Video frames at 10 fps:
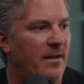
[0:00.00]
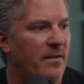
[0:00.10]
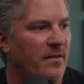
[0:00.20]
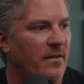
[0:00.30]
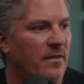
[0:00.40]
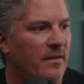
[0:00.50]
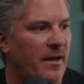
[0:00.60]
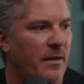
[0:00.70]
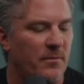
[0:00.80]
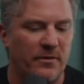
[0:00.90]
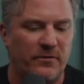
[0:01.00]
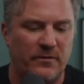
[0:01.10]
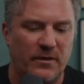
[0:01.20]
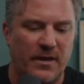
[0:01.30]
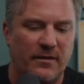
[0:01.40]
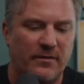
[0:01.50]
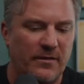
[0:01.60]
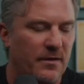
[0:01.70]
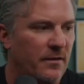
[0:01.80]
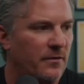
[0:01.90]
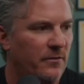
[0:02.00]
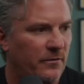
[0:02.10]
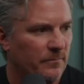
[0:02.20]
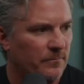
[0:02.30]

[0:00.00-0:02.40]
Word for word: and the tag I'm going to select is